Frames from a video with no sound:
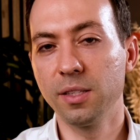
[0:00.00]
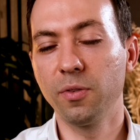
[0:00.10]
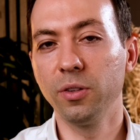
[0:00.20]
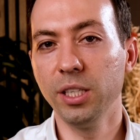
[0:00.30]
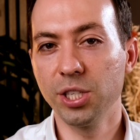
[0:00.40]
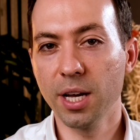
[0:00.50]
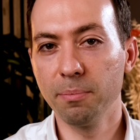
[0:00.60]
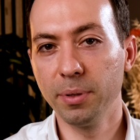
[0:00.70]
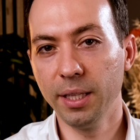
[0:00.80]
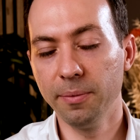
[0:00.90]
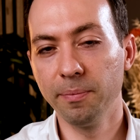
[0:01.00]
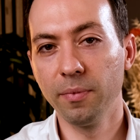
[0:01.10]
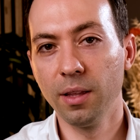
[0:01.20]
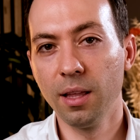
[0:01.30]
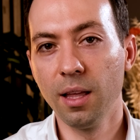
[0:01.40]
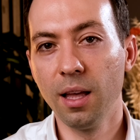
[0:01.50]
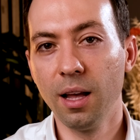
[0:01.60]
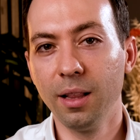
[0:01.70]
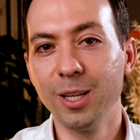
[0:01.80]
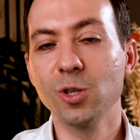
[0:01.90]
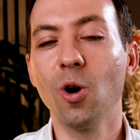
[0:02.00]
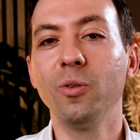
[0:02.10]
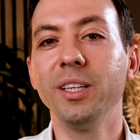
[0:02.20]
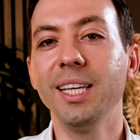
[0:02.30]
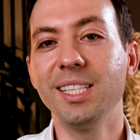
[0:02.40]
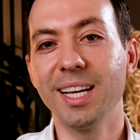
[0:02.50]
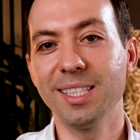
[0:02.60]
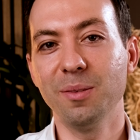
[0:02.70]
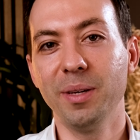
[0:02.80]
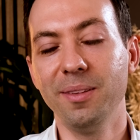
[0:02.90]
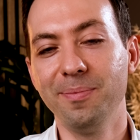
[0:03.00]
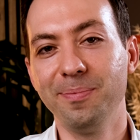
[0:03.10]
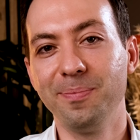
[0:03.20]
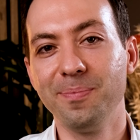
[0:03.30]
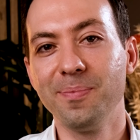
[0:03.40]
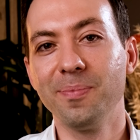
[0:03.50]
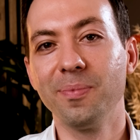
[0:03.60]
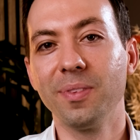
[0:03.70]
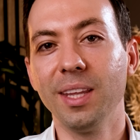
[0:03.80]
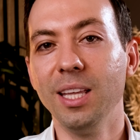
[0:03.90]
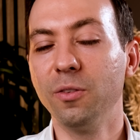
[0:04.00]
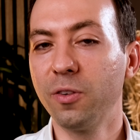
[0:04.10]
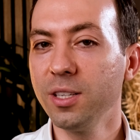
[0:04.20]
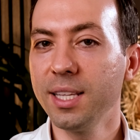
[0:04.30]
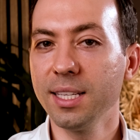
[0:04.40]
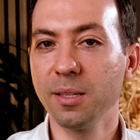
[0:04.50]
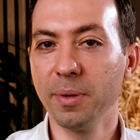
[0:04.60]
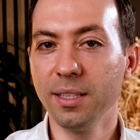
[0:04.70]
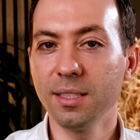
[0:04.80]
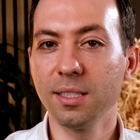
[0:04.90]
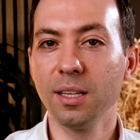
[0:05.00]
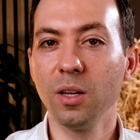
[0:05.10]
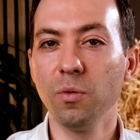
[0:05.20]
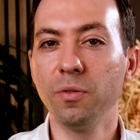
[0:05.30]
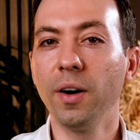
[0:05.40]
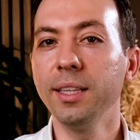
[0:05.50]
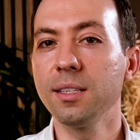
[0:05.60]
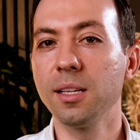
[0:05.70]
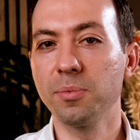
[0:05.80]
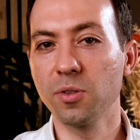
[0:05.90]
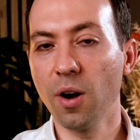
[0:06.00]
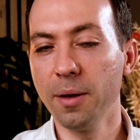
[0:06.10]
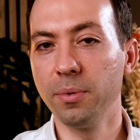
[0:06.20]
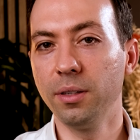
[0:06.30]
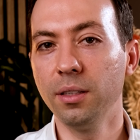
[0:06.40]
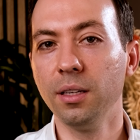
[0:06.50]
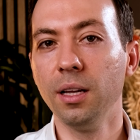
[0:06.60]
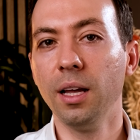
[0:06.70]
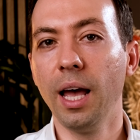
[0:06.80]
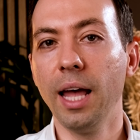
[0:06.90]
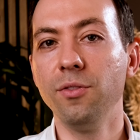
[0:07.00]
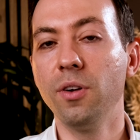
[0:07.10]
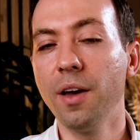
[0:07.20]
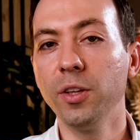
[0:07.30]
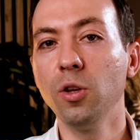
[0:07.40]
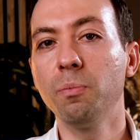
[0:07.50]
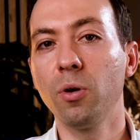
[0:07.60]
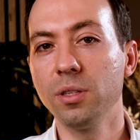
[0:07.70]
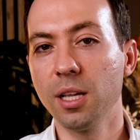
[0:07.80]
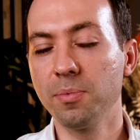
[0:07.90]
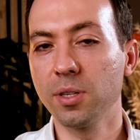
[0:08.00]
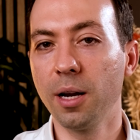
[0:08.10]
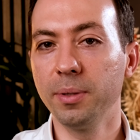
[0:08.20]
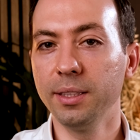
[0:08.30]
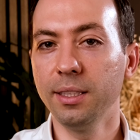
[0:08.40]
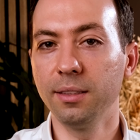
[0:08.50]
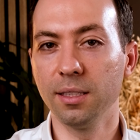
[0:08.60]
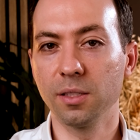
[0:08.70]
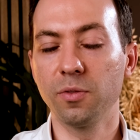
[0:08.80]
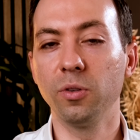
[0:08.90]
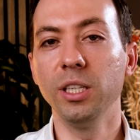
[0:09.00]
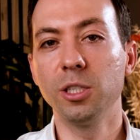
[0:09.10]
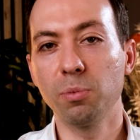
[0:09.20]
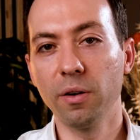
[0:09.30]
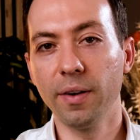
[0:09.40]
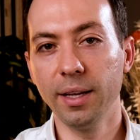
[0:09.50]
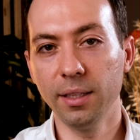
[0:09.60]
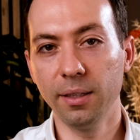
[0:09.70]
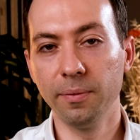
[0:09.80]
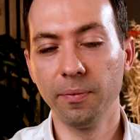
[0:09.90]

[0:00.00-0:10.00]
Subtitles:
for each company? Let's go over each exhibit. In the first exhibit, we find the subscriber and revenue per subscriber details for each provider.